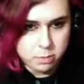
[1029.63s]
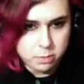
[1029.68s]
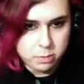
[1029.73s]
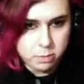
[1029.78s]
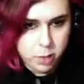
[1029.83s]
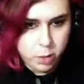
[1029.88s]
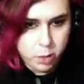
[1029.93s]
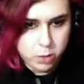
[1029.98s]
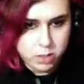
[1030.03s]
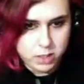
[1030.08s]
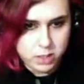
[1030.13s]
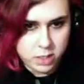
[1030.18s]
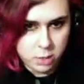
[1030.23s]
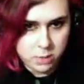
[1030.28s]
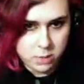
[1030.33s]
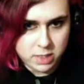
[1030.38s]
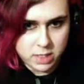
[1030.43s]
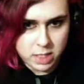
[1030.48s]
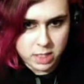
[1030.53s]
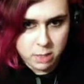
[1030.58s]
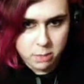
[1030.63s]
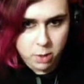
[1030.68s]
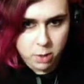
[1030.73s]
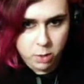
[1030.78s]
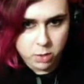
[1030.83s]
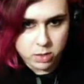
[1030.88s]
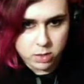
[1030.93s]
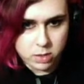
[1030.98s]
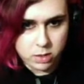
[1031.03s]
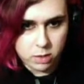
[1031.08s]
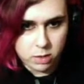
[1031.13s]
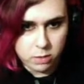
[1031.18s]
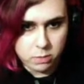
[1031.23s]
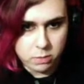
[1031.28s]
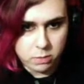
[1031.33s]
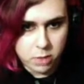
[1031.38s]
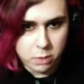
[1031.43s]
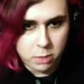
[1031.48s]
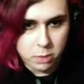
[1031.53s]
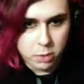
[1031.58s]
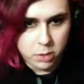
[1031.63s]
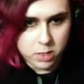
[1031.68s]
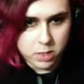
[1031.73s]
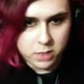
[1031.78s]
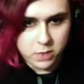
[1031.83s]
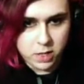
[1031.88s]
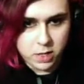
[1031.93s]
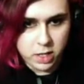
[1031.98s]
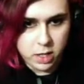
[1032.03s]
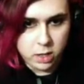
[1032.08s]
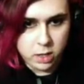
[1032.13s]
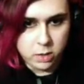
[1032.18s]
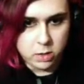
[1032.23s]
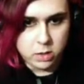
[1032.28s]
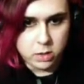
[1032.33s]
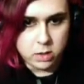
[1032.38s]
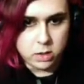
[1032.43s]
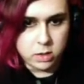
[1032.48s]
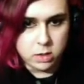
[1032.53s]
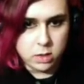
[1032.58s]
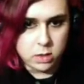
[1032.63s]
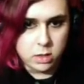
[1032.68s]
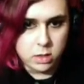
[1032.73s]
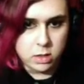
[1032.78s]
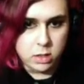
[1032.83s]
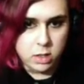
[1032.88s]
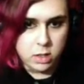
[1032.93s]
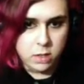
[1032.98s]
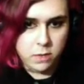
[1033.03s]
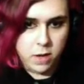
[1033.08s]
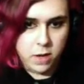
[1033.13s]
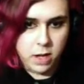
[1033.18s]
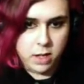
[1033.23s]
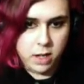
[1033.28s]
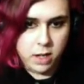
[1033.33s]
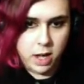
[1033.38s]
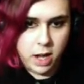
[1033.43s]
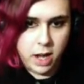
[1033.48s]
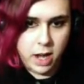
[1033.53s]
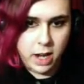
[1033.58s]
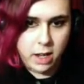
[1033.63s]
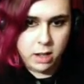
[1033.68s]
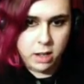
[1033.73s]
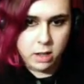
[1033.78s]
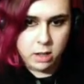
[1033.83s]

posthumously post or upload this video. If I die,